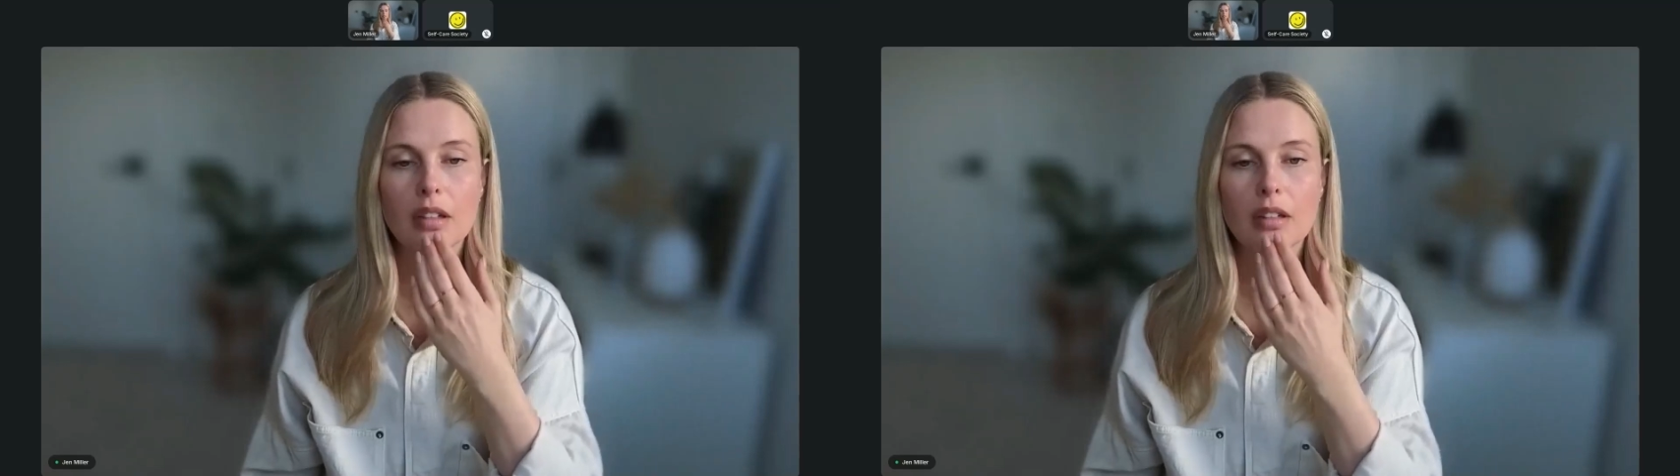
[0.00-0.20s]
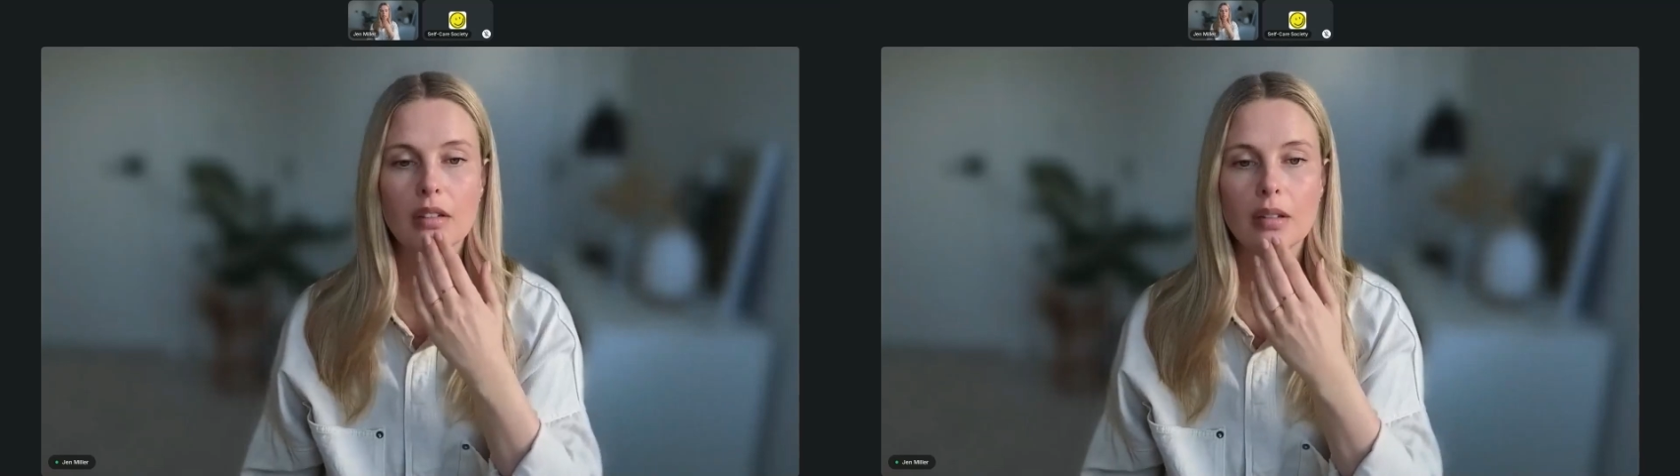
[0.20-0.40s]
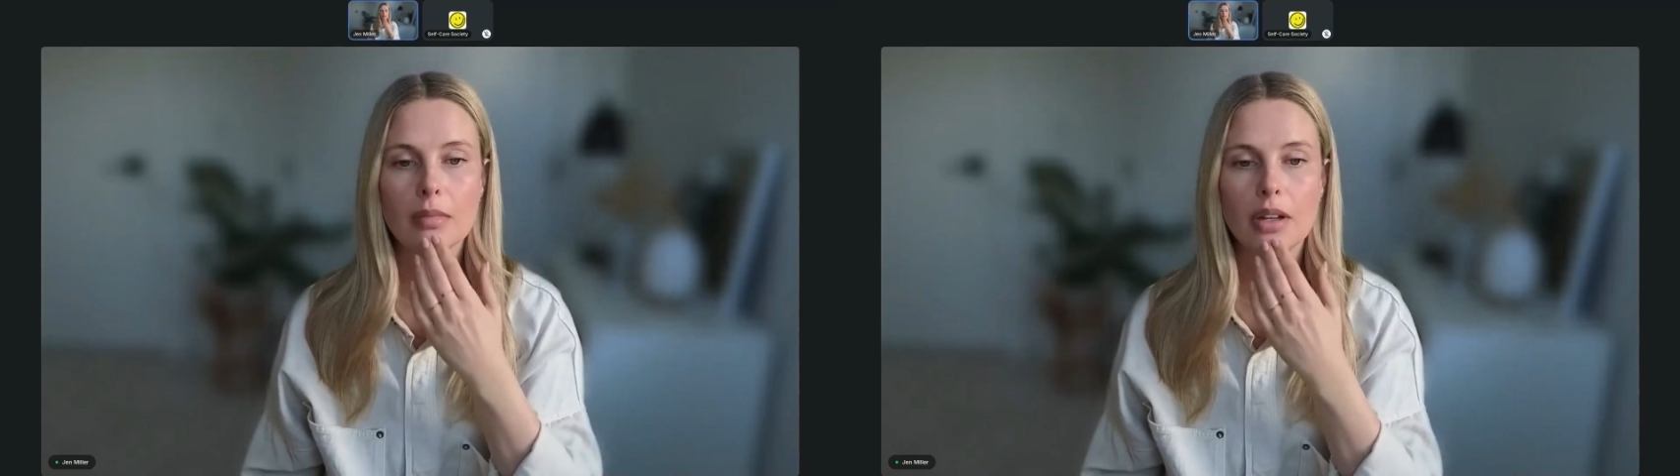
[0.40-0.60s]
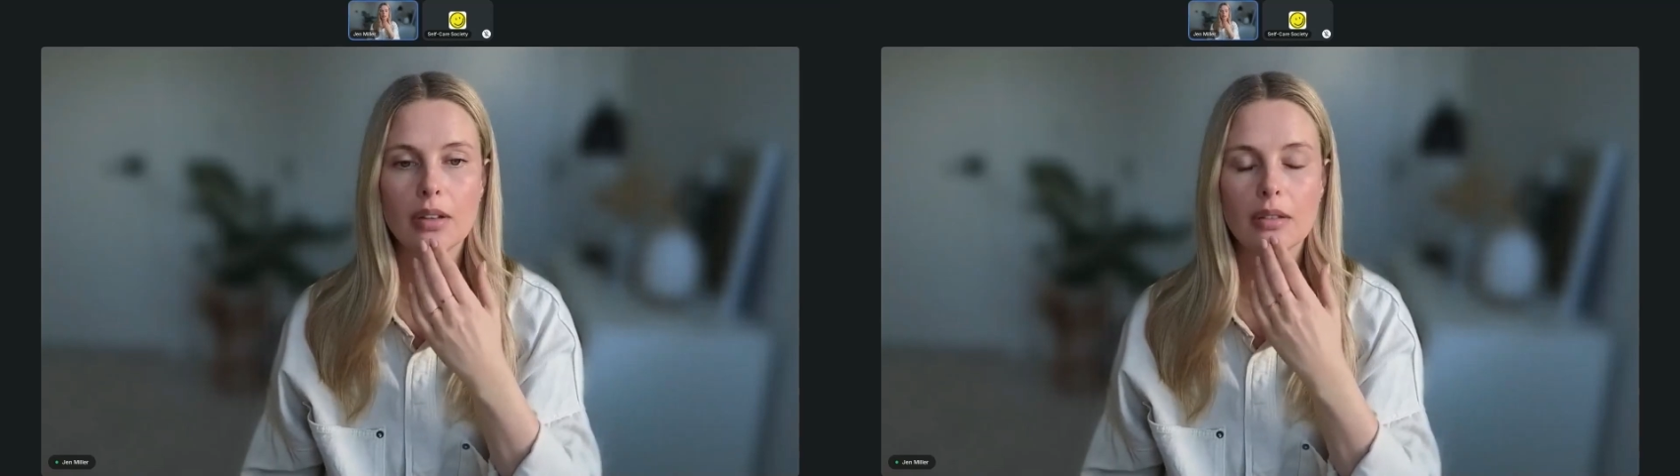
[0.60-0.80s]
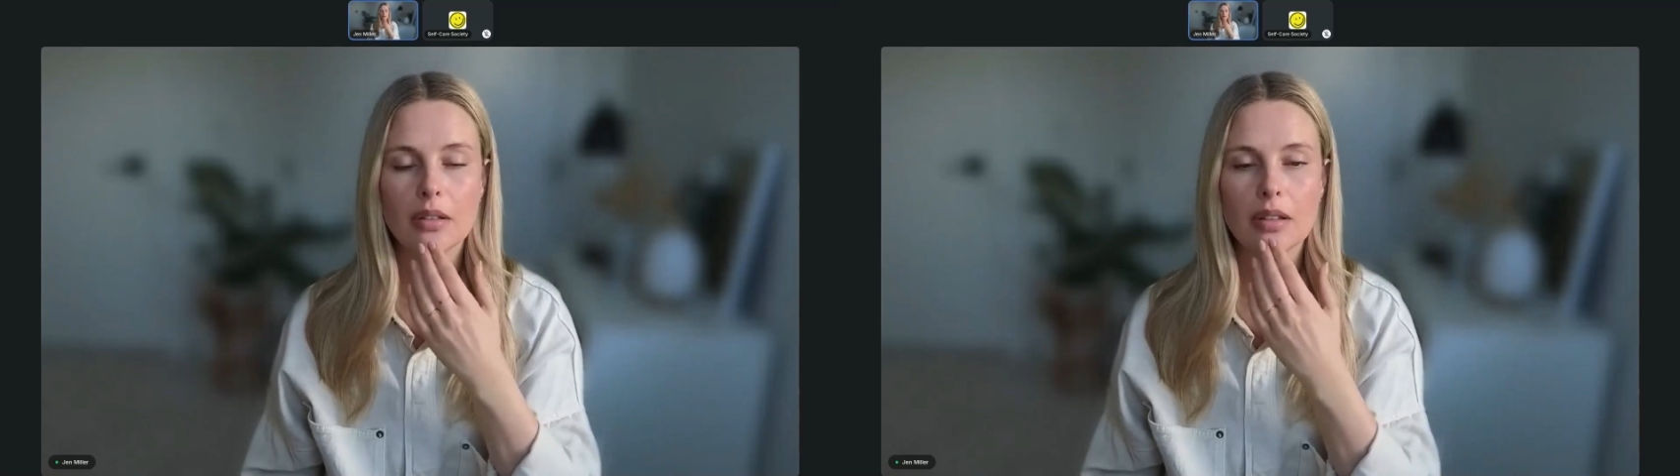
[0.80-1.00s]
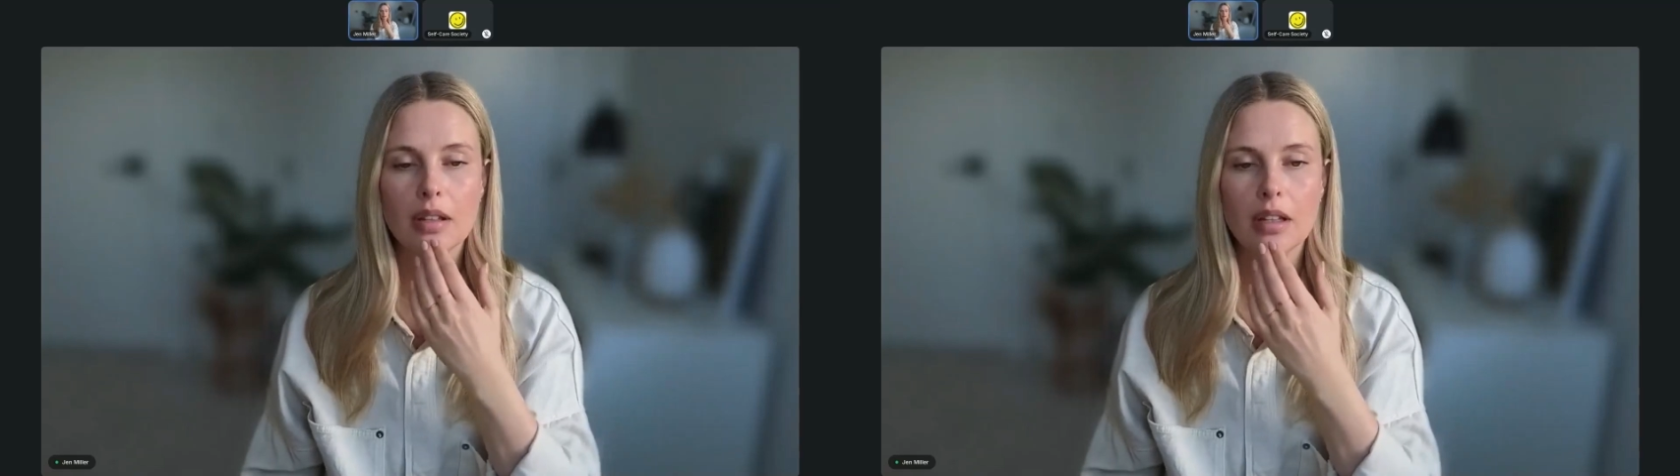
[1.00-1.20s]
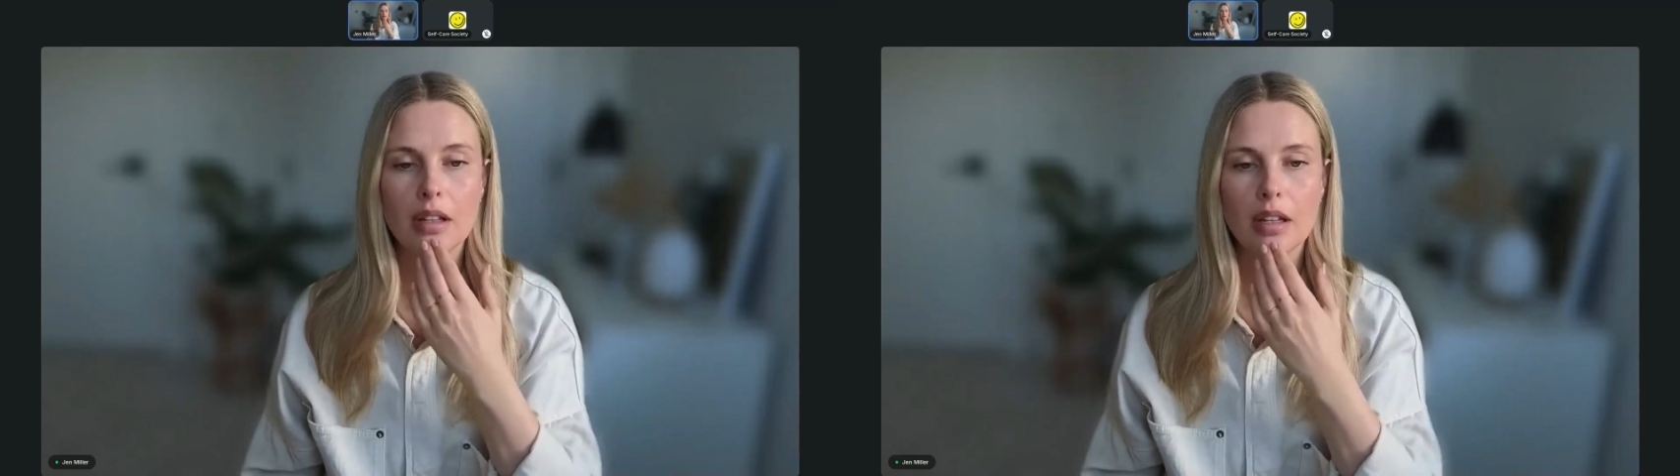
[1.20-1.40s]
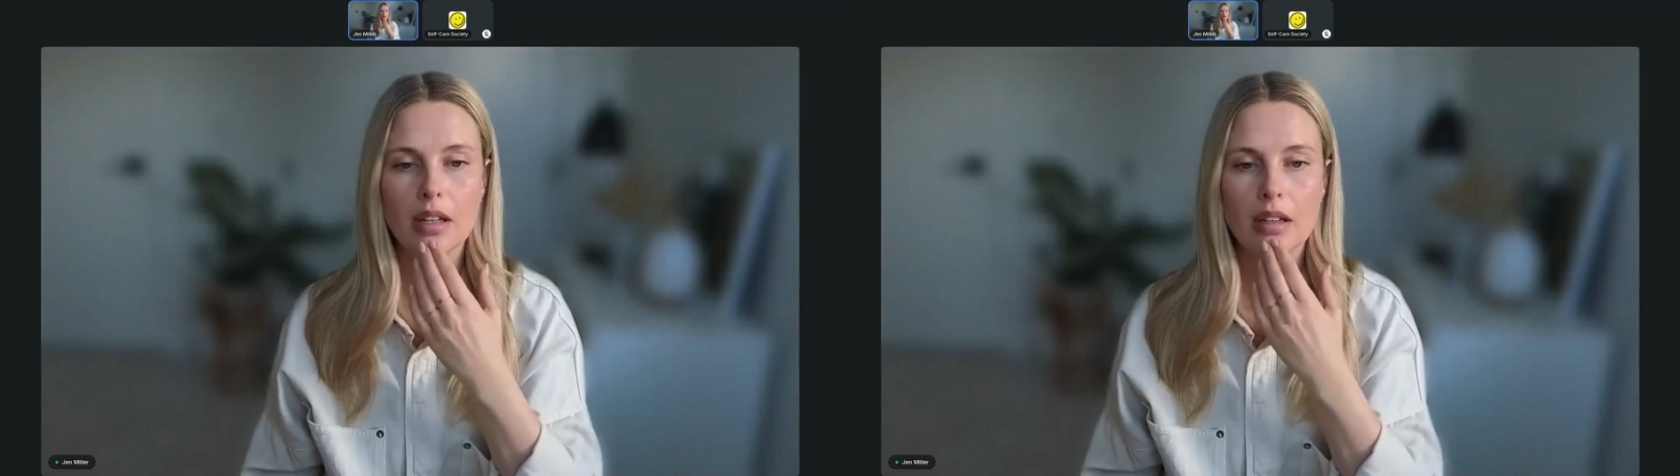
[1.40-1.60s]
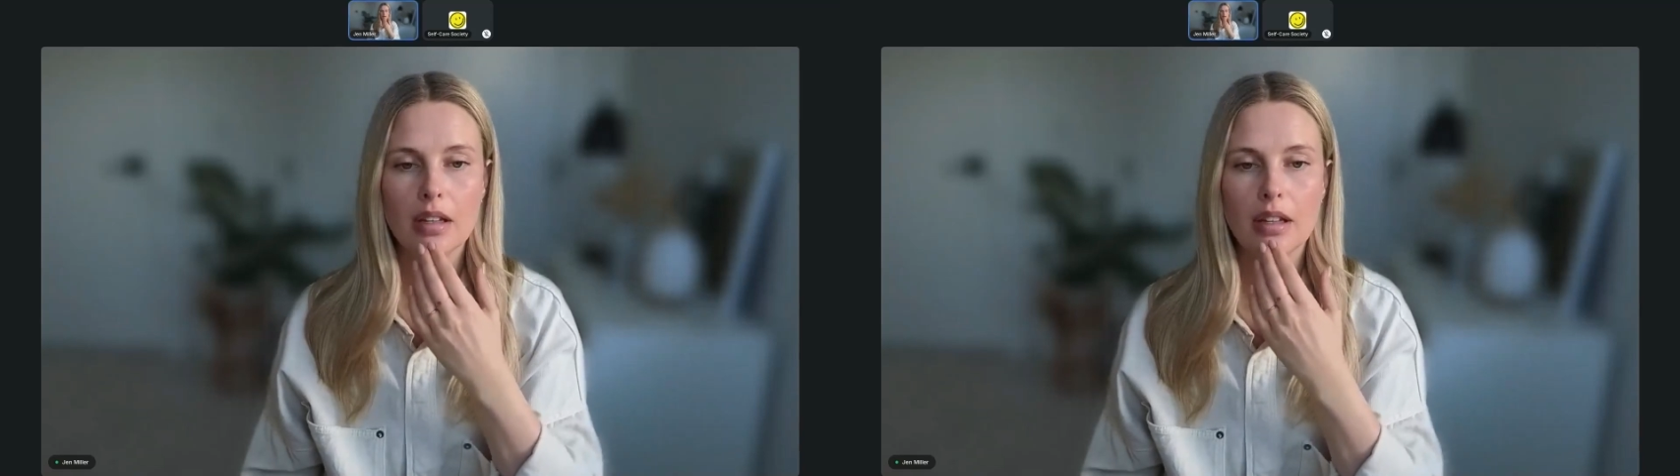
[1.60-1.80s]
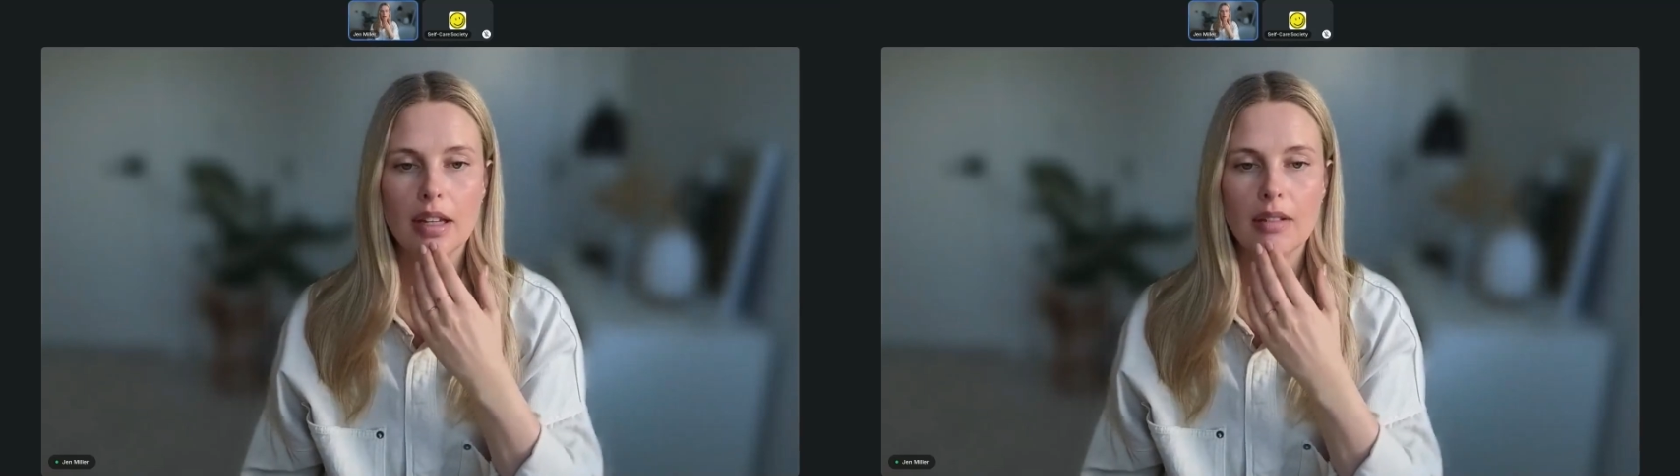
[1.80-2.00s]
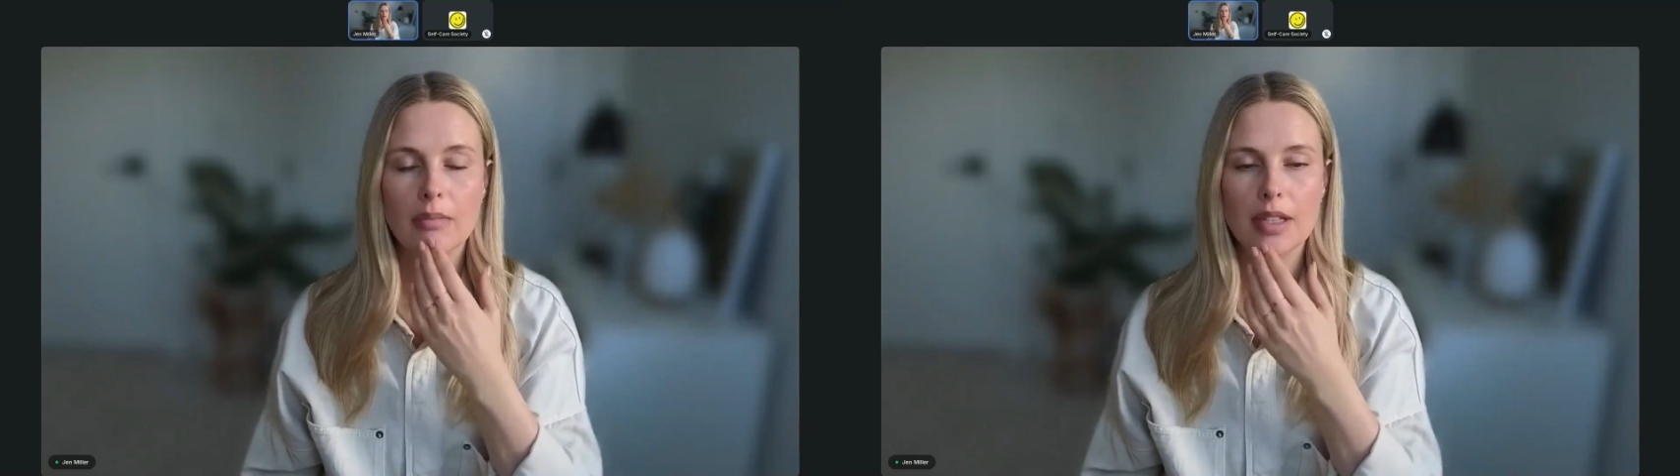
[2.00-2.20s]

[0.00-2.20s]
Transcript: Under the mouth. And give